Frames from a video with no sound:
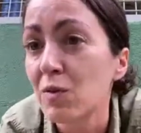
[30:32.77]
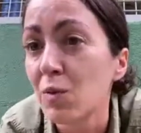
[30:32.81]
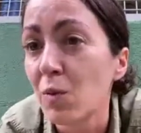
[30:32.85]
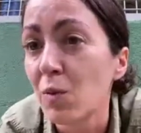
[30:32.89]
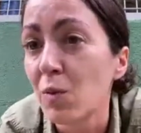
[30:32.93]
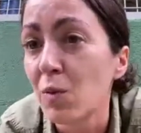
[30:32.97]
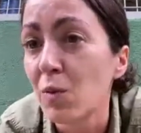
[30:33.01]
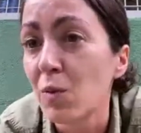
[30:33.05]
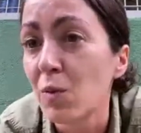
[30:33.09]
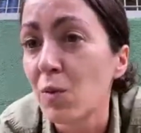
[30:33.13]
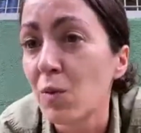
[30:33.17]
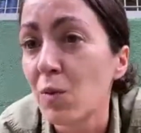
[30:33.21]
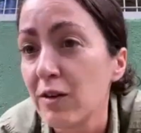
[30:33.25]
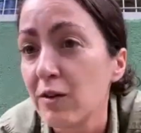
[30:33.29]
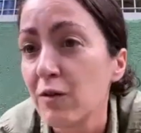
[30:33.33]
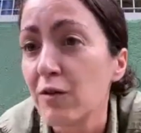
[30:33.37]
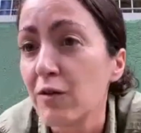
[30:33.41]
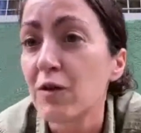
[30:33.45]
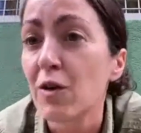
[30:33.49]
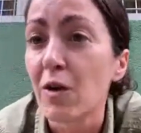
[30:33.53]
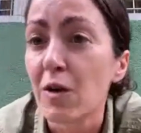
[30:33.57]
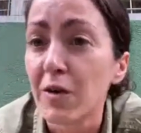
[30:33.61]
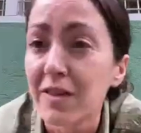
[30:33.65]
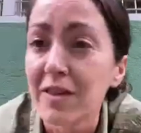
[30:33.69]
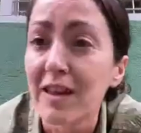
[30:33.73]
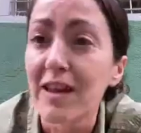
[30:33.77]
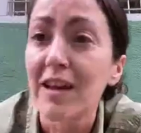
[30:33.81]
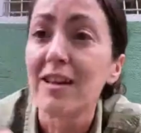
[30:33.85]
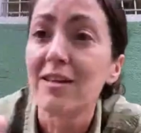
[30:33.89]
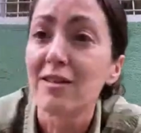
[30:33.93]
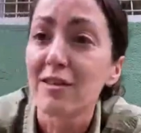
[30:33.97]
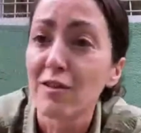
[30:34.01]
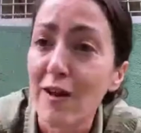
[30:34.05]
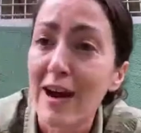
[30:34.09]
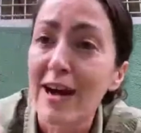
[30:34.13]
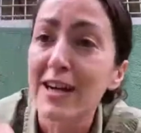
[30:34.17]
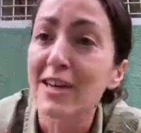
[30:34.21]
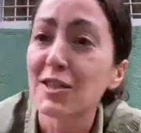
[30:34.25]
where you've got
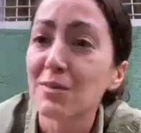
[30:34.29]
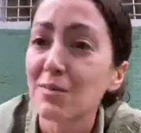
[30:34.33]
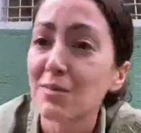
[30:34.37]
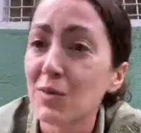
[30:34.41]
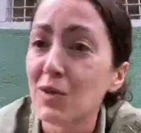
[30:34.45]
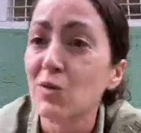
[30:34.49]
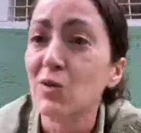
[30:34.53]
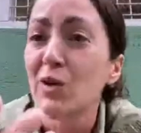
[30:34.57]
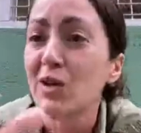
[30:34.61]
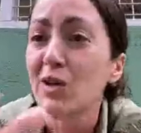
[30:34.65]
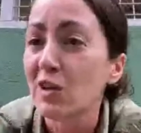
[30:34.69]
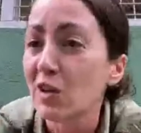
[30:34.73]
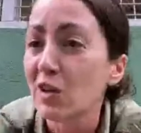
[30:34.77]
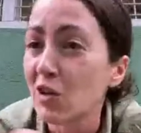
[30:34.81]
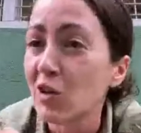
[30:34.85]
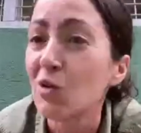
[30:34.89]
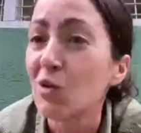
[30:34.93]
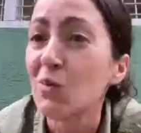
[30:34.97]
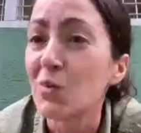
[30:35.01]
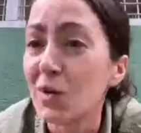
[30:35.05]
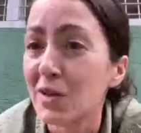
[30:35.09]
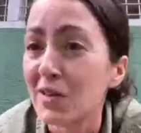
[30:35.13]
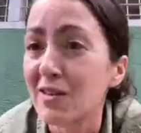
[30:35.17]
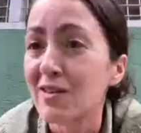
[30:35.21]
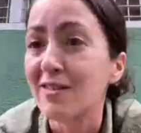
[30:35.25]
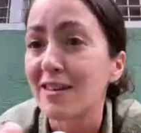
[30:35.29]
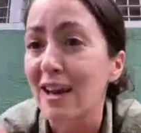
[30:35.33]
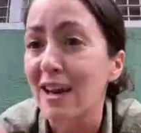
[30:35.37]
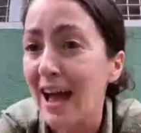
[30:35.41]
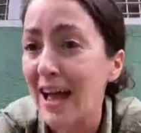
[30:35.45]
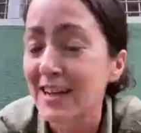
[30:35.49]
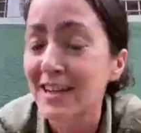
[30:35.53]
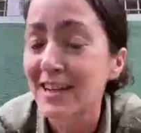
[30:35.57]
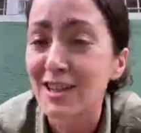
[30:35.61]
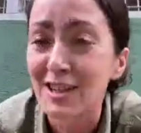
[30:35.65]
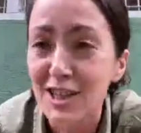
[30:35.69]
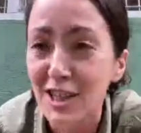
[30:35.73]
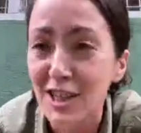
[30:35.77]
the interaction between
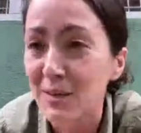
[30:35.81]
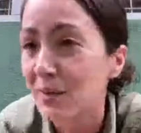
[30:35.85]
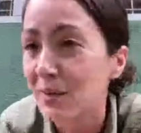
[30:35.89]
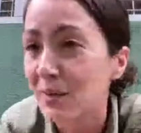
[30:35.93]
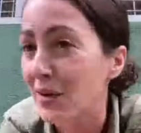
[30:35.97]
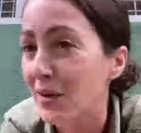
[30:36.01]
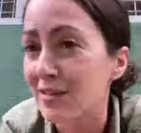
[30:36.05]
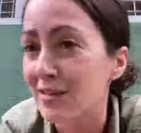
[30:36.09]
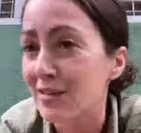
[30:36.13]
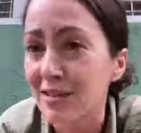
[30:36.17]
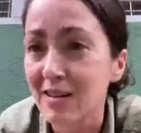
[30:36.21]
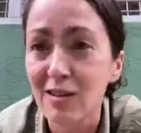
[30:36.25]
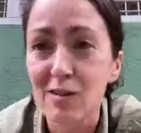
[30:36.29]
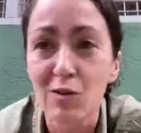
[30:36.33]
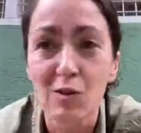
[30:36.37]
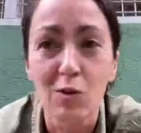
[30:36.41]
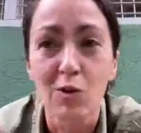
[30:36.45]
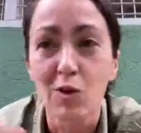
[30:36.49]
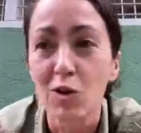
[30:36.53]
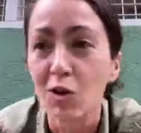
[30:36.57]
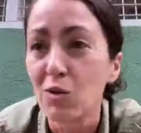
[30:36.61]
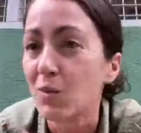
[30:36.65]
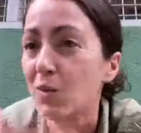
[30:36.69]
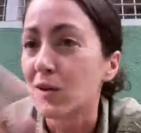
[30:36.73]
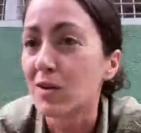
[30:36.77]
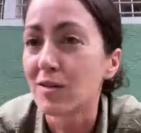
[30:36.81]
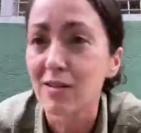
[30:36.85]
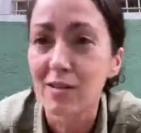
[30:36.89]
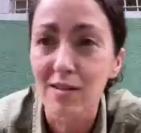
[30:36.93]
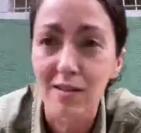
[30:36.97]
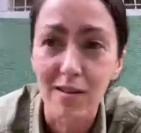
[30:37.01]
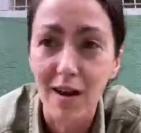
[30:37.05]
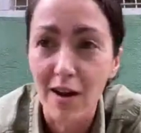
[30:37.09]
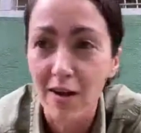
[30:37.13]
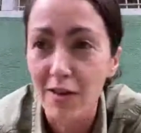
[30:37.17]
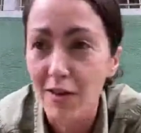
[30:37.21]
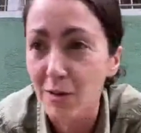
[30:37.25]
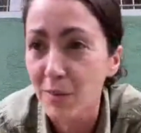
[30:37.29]
humans and chimpanzees or
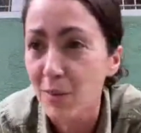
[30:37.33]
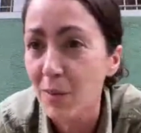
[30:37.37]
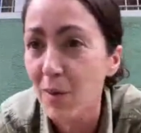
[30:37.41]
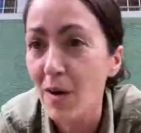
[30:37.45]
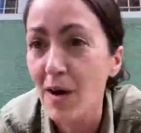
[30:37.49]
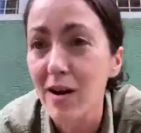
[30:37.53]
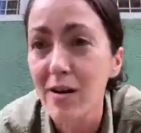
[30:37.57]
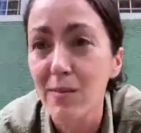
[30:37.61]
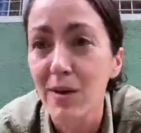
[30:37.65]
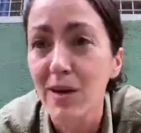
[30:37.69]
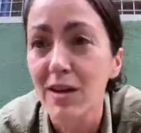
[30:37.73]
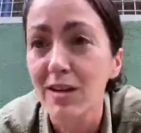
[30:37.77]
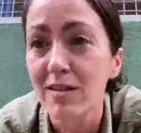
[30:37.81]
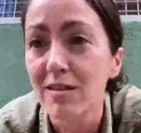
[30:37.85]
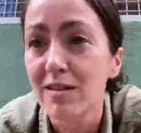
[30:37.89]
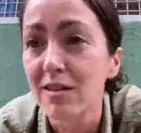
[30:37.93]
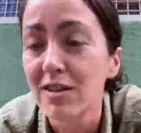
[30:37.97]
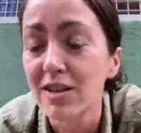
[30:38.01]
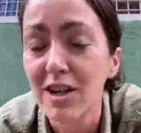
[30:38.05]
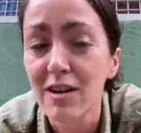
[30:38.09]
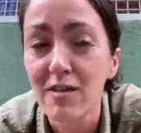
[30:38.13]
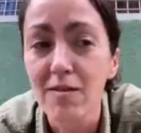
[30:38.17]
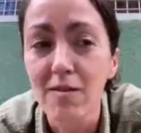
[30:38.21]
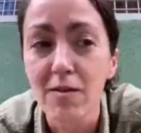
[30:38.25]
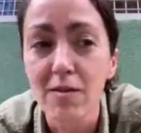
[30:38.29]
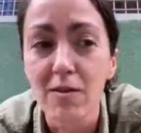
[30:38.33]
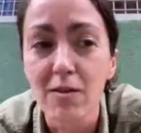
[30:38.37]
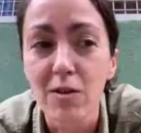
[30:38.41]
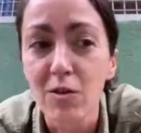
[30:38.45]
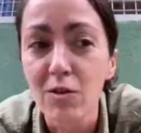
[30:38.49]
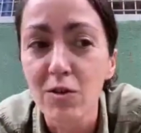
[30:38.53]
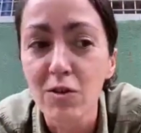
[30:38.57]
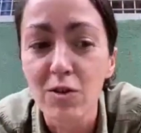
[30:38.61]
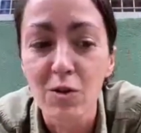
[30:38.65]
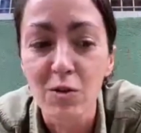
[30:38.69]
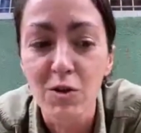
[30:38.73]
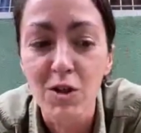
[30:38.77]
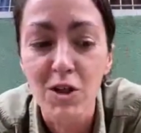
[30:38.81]
humans and other primates in
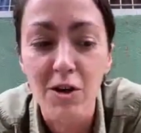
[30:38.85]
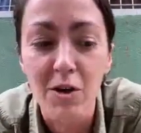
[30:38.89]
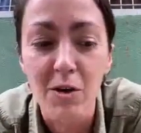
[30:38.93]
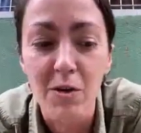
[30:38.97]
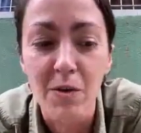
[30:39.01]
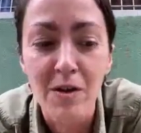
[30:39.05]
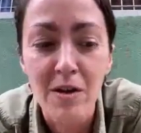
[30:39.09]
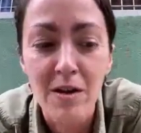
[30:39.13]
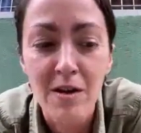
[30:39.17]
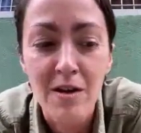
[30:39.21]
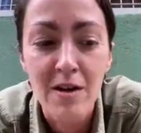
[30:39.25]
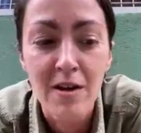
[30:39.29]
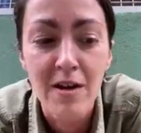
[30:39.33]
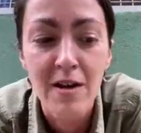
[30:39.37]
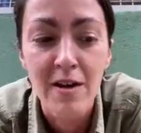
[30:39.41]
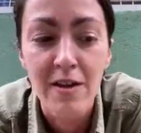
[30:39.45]
general, also show